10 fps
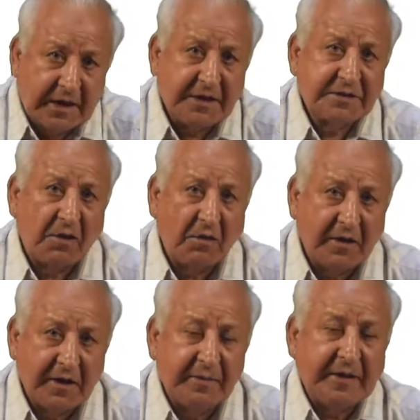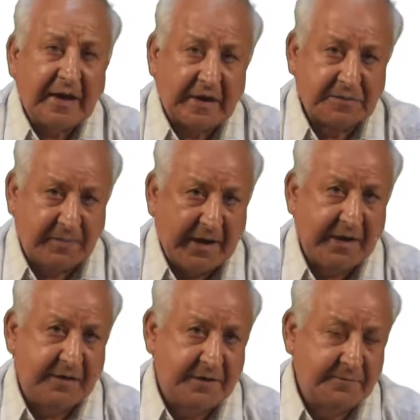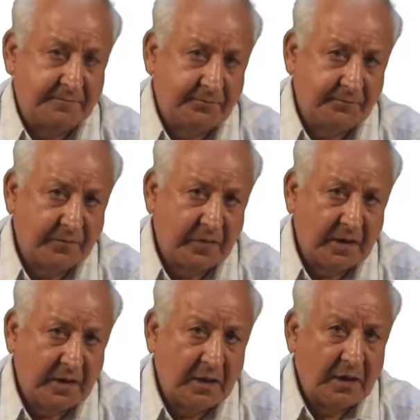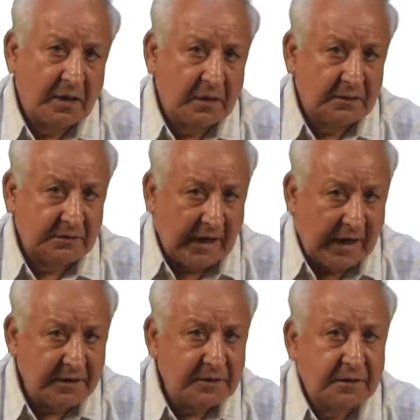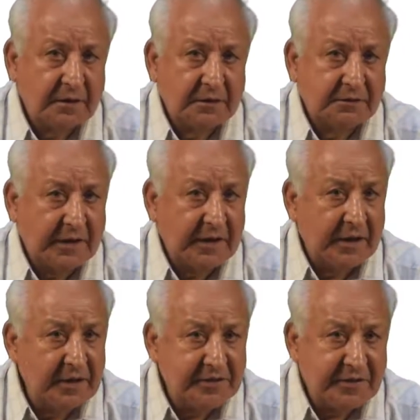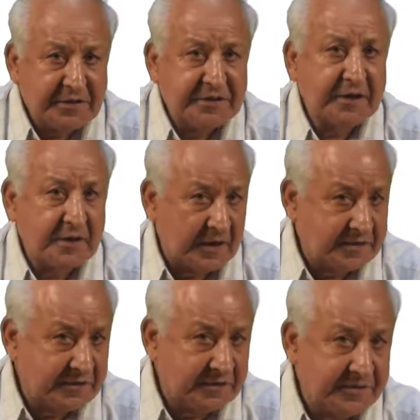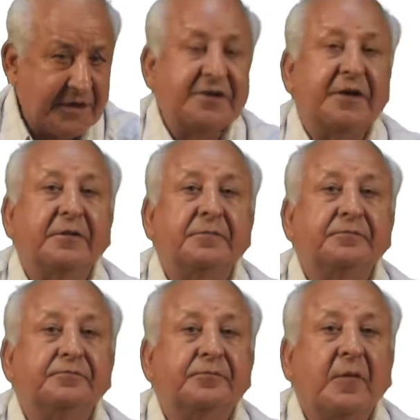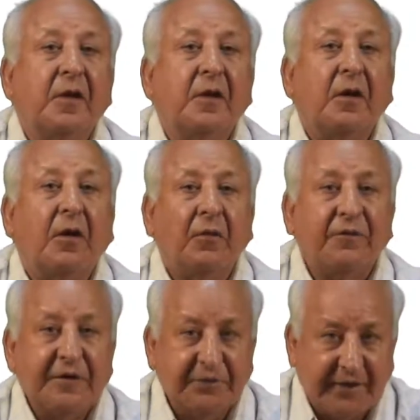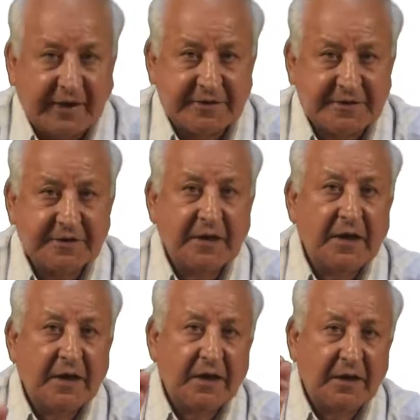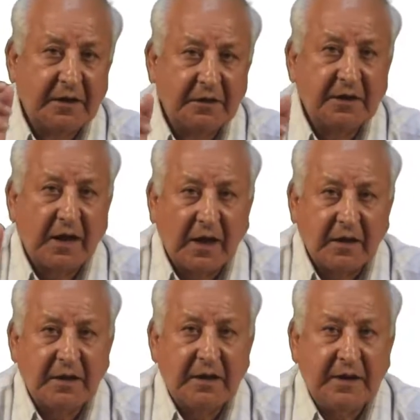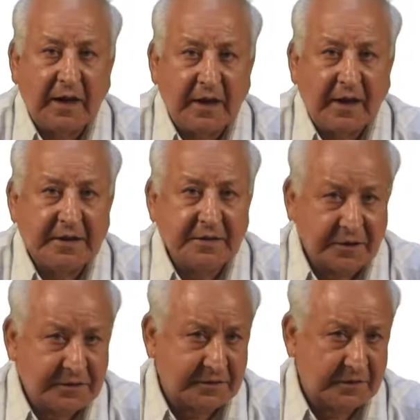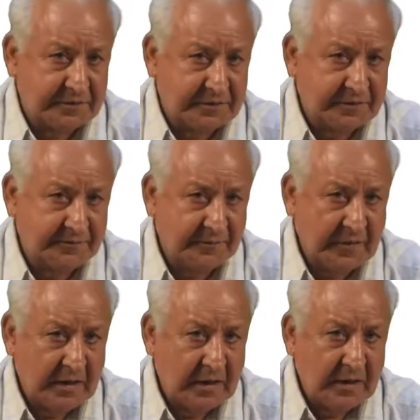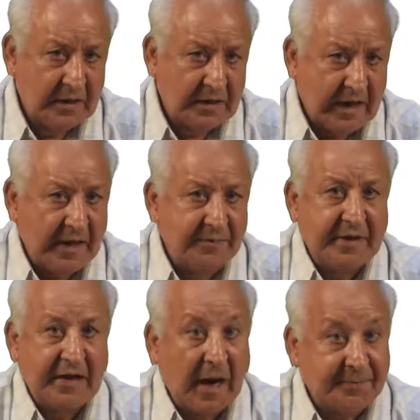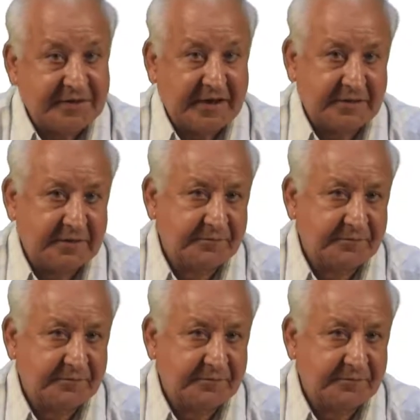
has already been explained that the intrinsic concentration of defects in the alkali halide crystals can be upset